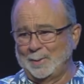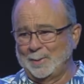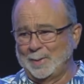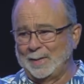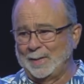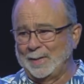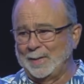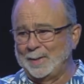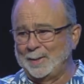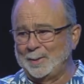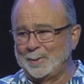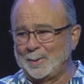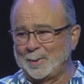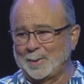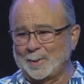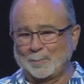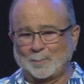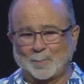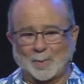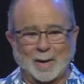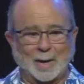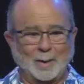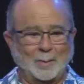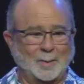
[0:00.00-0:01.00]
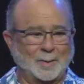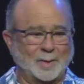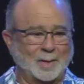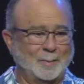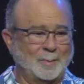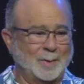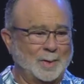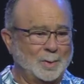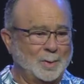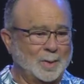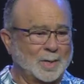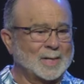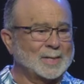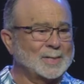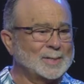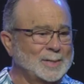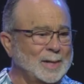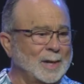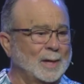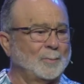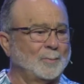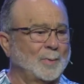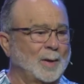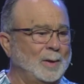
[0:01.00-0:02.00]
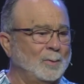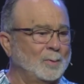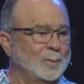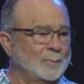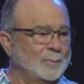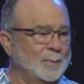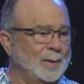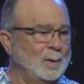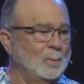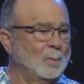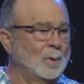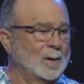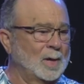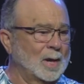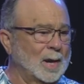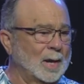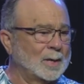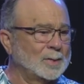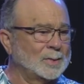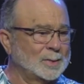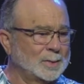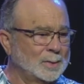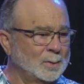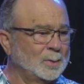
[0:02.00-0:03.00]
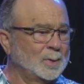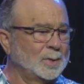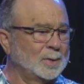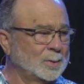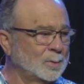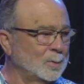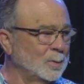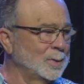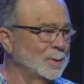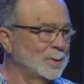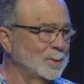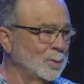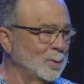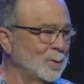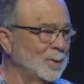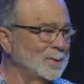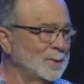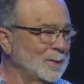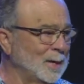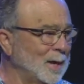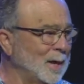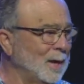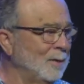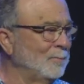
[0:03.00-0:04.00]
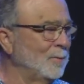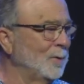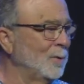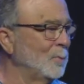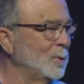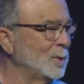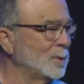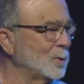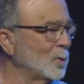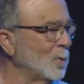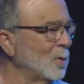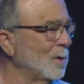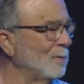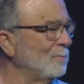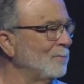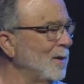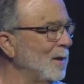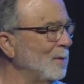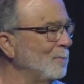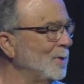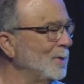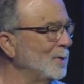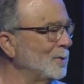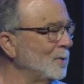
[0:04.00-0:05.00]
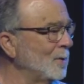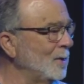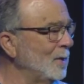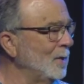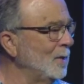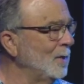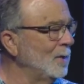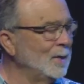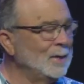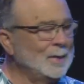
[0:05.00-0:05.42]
and you could pray with him, and you could celebrate with me what God's doing to restore his life and restore our family tree.